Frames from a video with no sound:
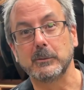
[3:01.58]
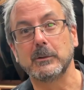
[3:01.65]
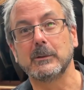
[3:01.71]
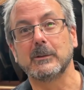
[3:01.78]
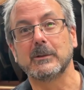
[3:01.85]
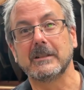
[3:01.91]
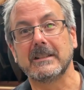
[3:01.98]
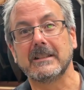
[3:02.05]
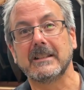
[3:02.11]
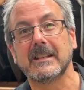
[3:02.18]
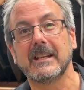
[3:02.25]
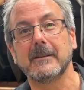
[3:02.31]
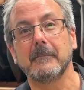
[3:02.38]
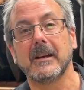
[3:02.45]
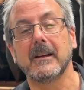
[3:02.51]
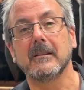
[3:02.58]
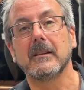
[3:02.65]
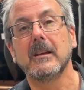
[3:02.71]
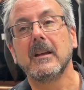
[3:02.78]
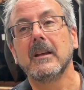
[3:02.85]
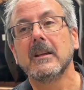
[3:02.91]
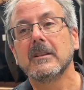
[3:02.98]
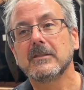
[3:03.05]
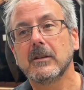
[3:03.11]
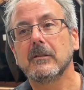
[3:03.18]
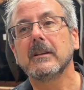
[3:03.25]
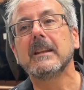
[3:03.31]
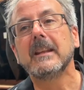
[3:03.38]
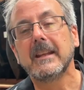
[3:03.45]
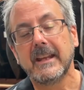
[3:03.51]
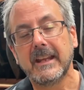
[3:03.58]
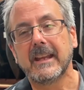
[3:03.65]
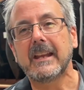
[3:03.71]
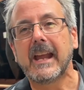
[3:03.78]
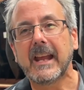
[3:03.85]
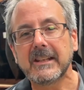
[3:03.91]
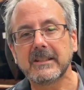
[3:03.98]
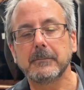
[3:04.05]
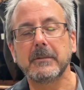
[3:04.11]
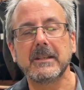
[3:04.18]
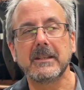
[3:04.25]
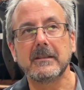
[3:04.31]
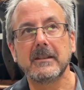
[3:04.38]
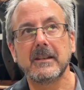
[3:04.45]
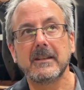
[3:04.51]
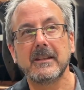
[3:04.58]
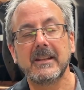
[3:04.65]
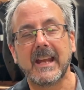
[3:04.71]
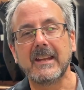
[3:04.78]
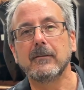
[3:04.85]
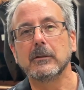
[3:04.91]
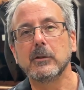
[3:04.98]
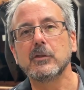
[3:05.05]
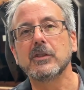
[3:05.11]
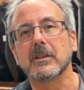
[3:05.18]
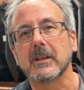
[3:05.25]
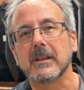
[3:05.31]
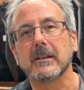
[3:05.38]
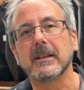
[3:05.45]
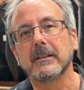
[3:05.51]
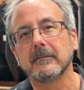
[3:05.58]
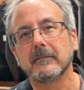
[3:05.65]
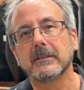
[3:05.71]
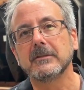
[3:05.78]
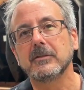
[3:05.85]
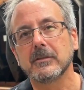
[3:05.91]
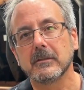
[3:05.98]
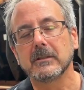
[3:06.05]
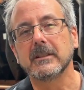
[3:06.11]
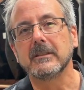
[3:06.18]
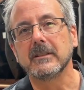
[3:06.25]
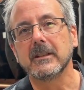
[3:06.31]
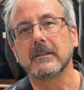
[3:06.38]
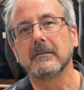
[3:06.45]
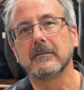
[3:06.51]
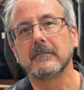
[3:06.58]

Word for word: DeLorean came out. So it, it had to be evolutionary. It certainly did.